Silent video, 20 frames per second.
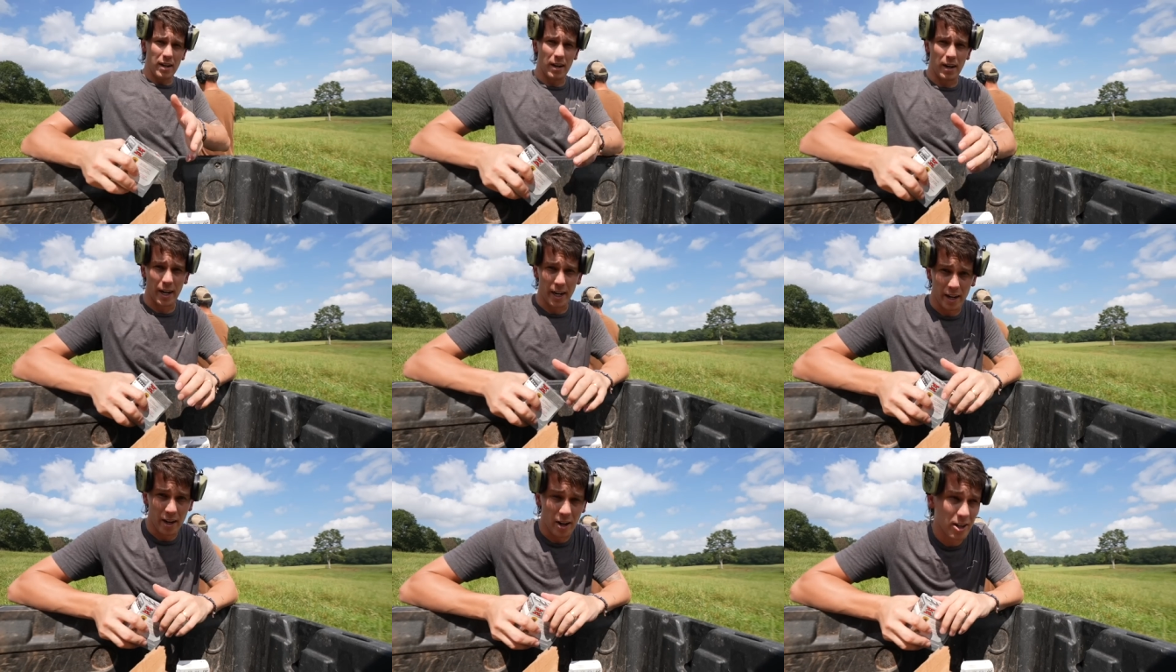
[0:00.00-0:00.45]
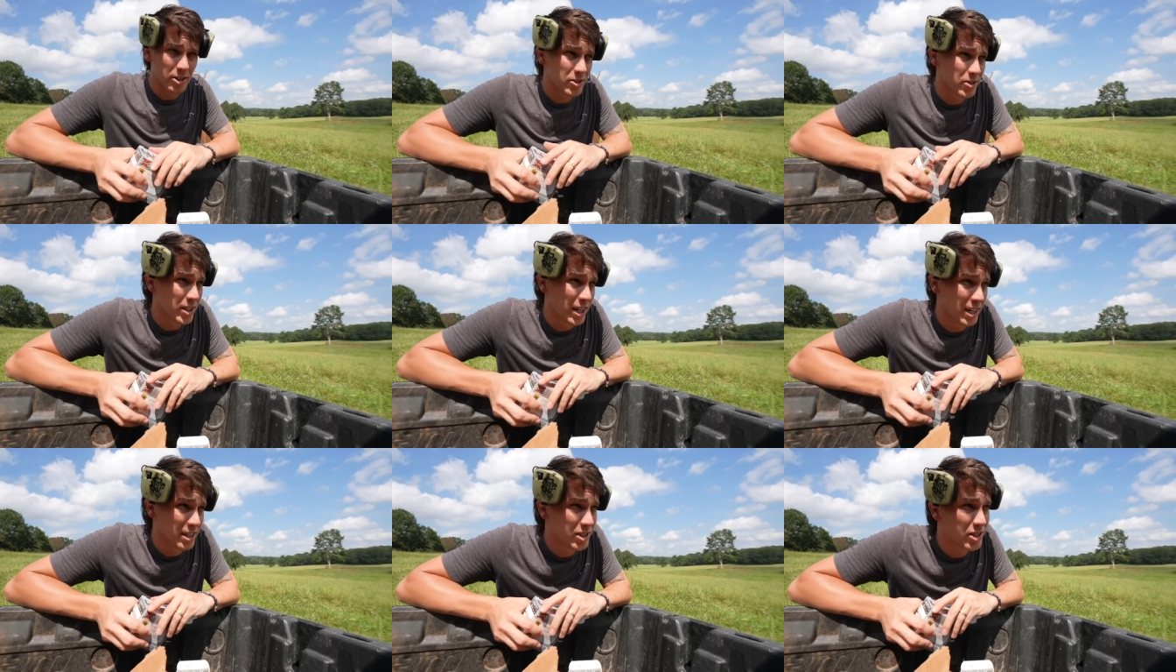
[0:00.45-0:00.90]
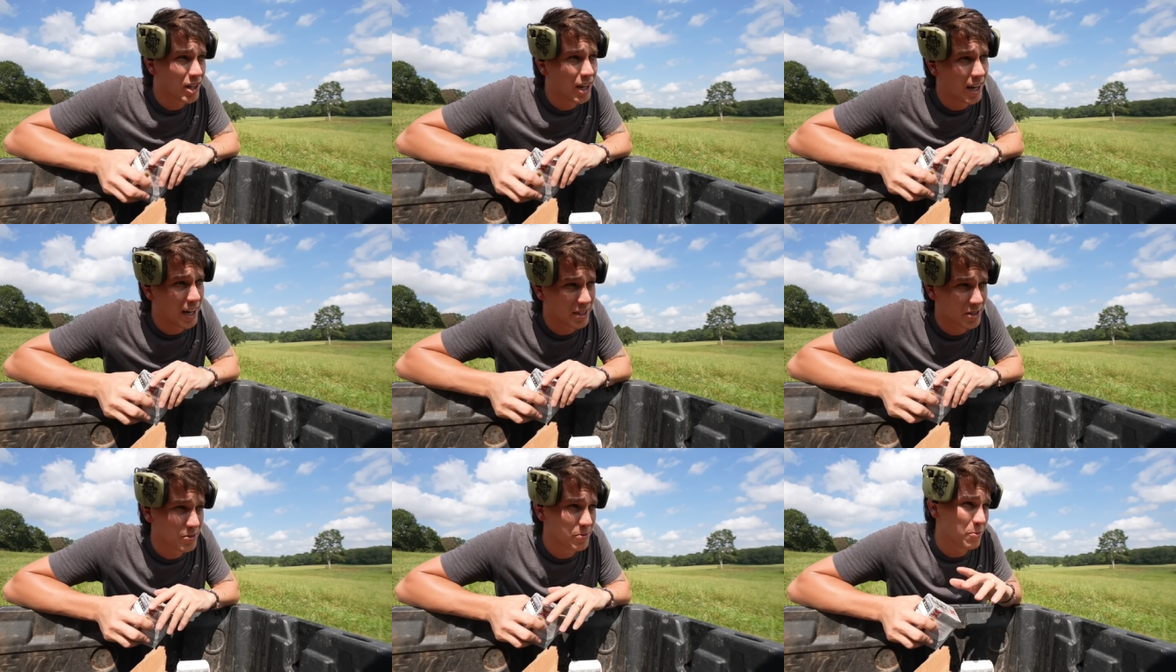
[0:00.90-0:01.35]
All right. Alternating
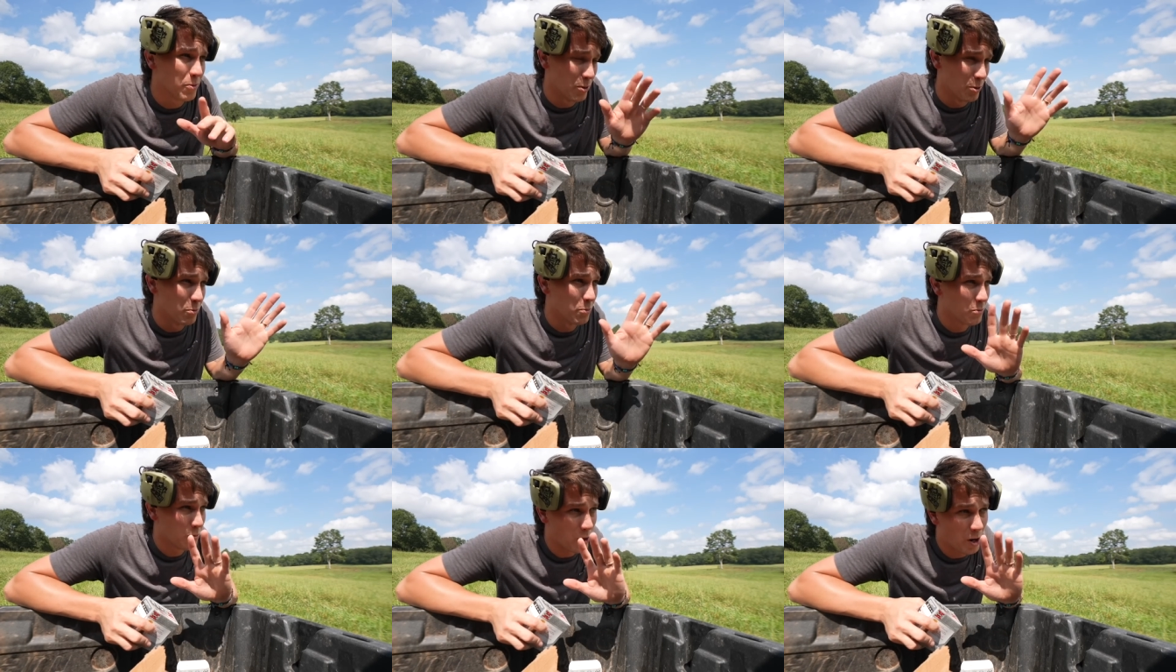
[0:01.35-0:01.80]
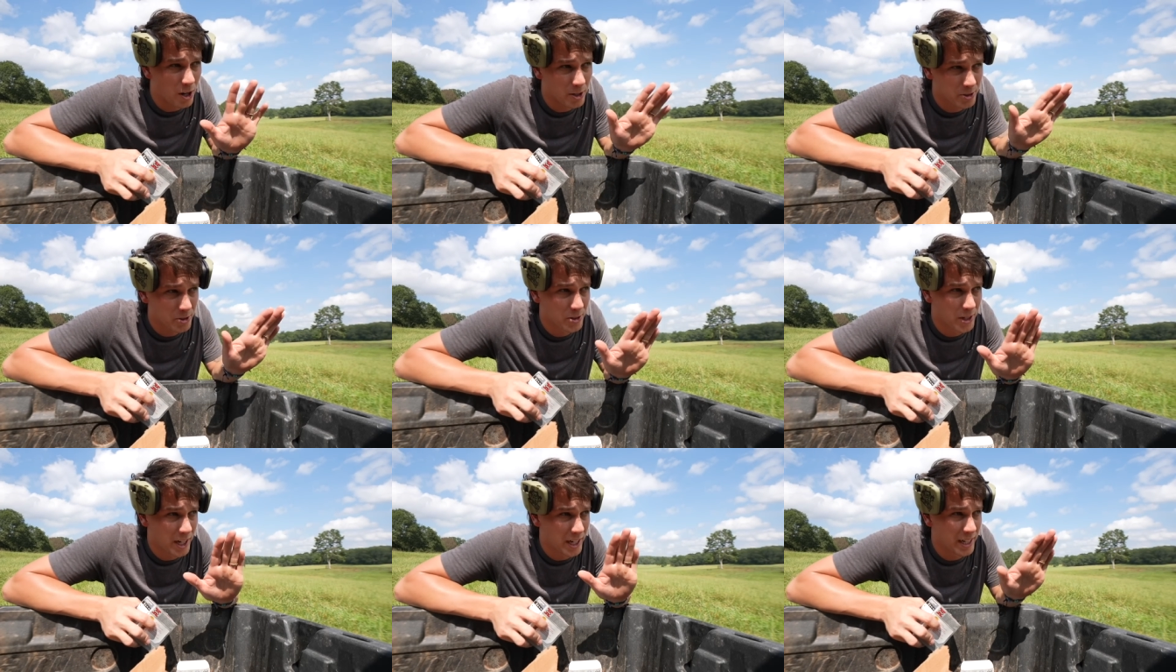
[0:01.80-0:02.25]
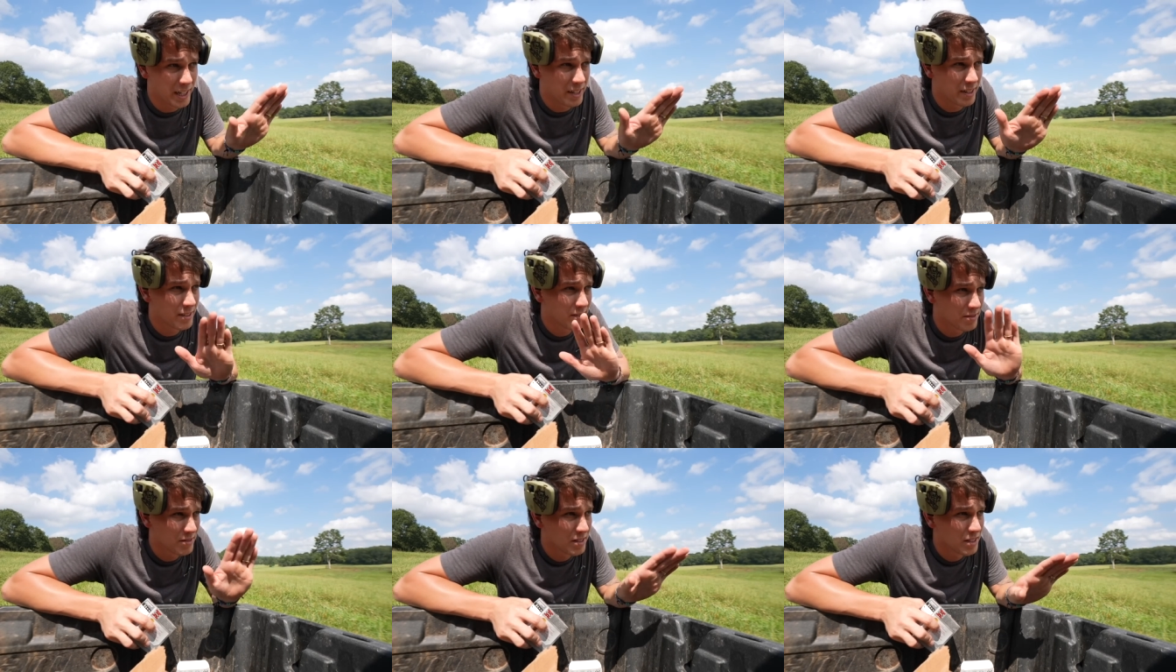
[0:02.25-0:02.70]
shots. Well,
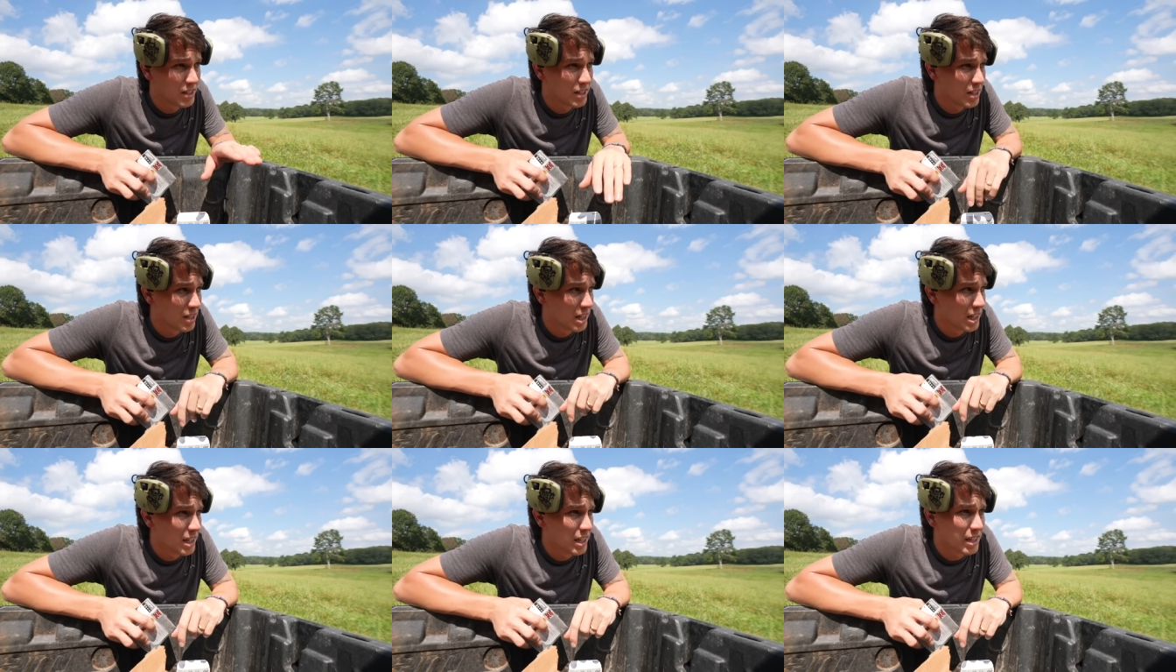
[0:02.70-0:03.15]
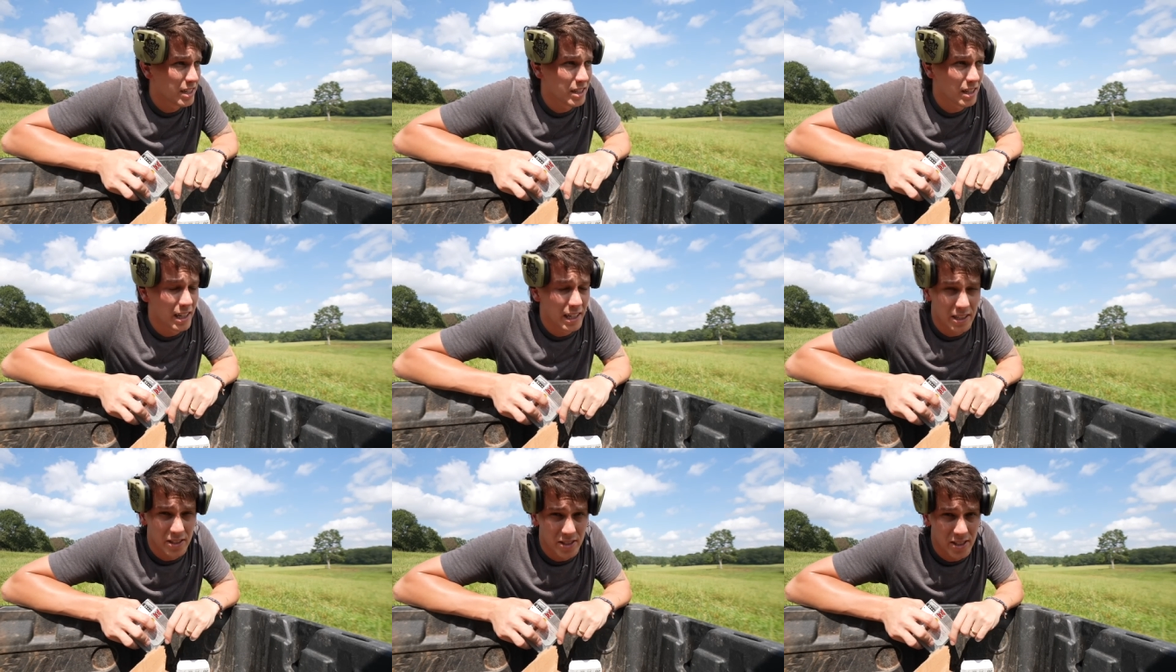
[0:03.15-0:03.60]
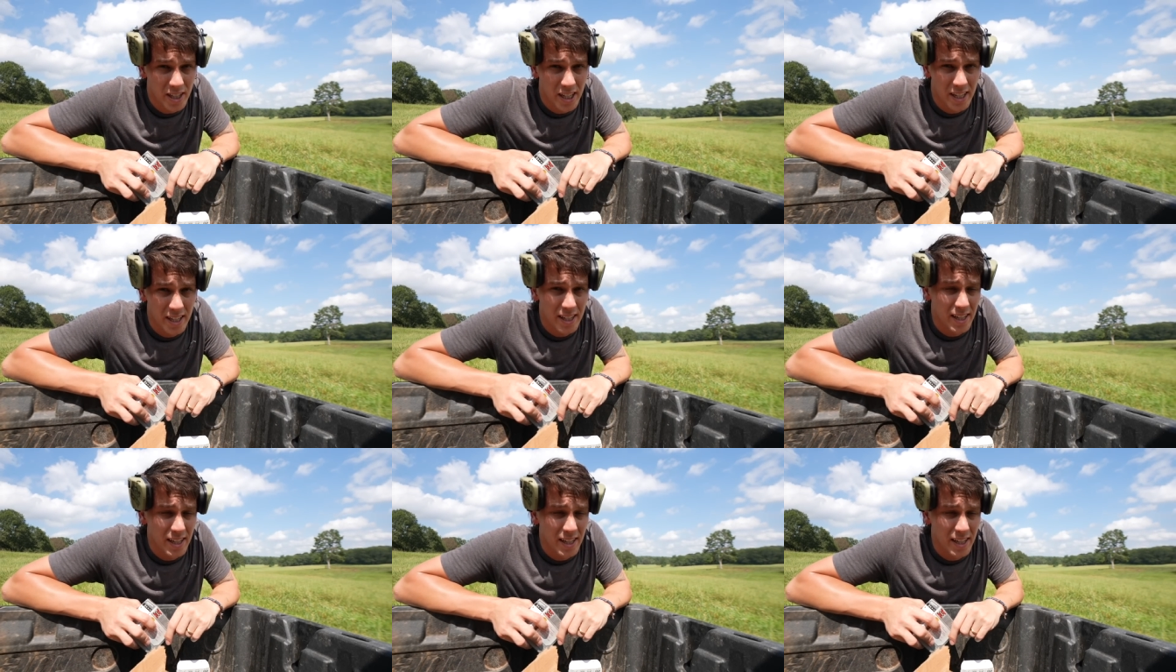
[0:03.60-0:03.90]
alternating clays,